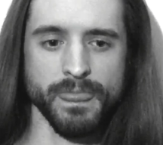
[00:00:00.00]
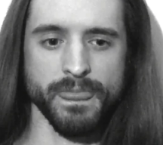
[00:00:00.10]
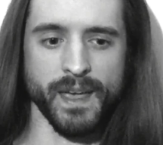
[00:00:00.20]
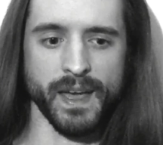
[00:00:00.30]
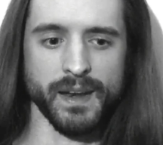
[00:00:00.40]

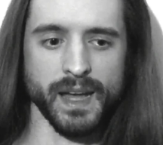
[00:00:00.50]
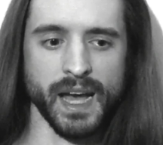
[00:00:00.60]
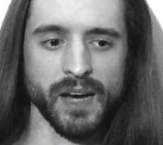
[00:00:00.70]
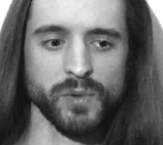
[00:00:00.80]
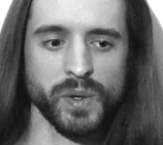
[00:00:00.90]
then
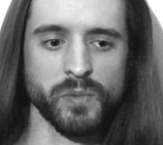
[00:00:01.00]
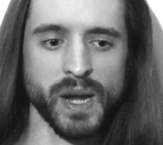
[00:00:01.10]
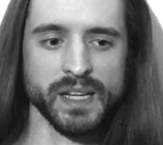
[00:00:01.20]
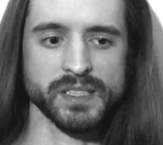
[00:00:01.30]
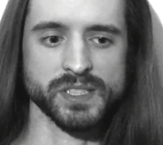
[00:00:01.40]
how do we
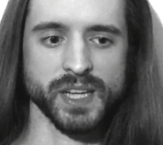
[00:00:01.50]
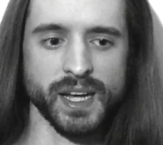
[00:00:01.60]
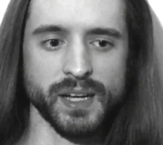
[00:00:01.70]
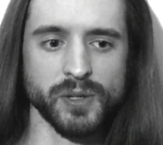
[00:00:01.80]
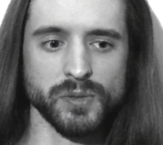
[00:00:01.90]

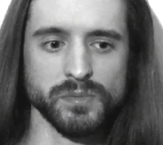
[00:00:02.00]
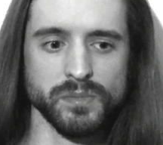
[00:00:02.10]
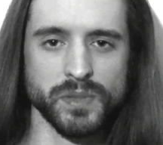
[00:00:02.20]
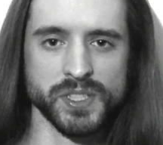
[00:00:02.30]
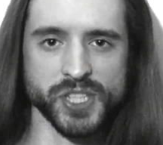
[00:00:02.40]
reconcile
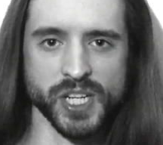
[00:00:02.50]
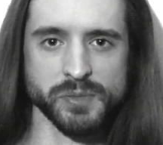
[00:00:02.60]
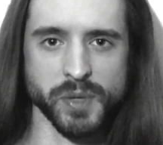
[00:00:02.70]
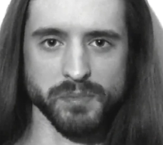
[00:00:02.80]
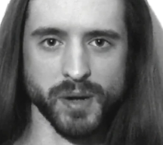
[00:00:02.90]
the
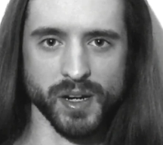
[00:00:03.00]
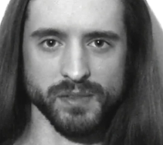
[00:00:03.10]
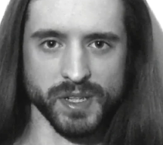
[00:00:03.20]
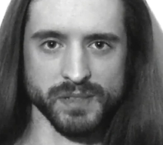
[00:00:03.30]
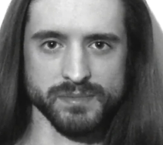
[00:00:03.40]
judgment part of it?